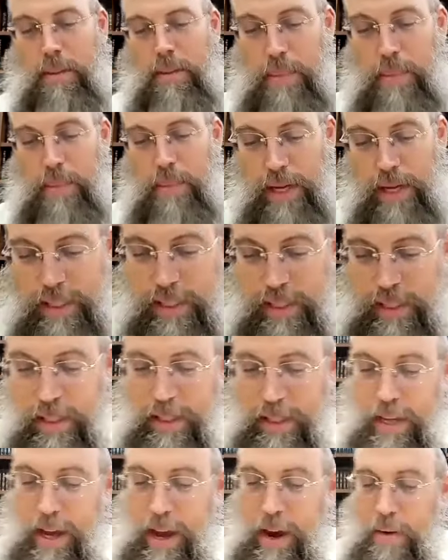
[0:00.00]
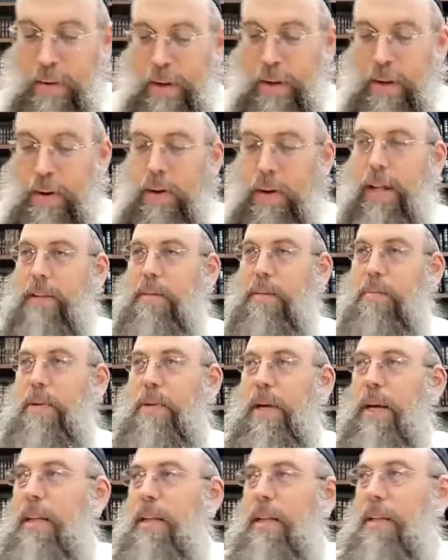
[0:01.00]
because it's a doubt, you're allowed to
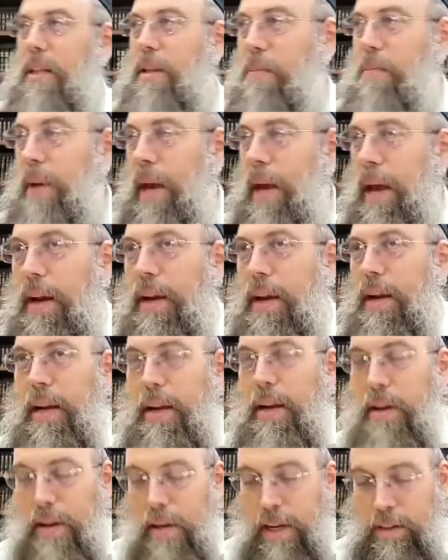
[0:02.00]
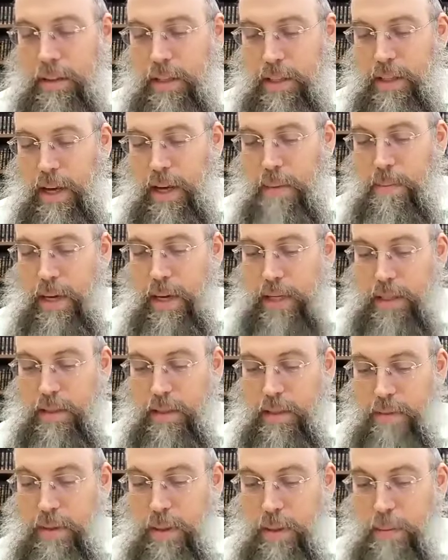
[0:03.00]
bring it into the pan and you're allowed to take Maisa
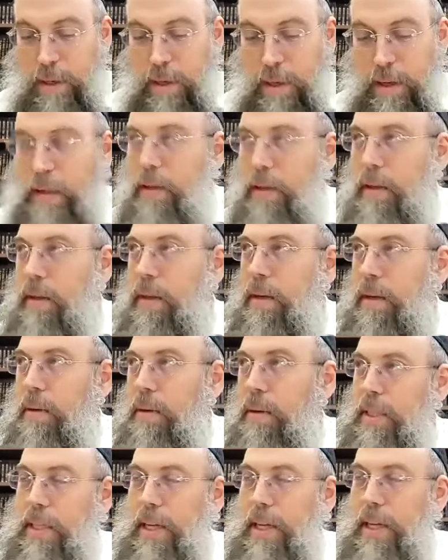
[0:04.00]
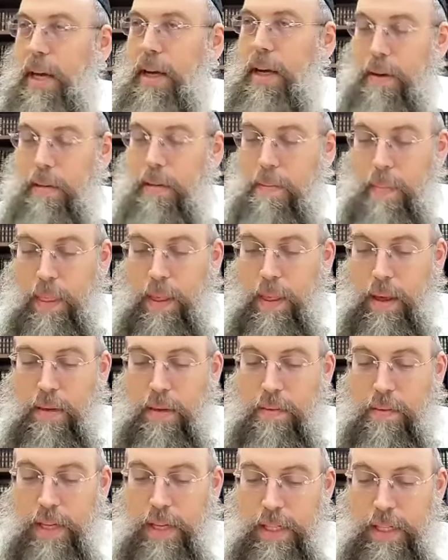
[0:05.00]
from it. One second.
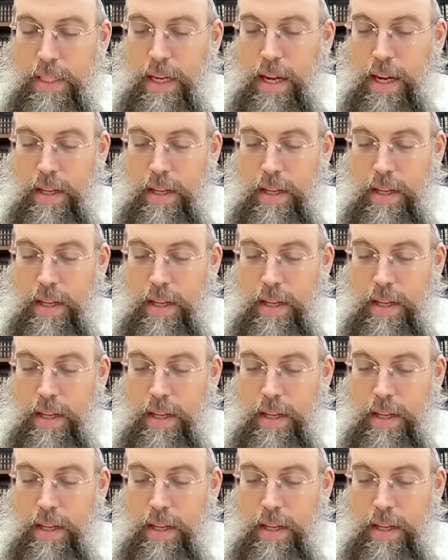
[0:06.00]
If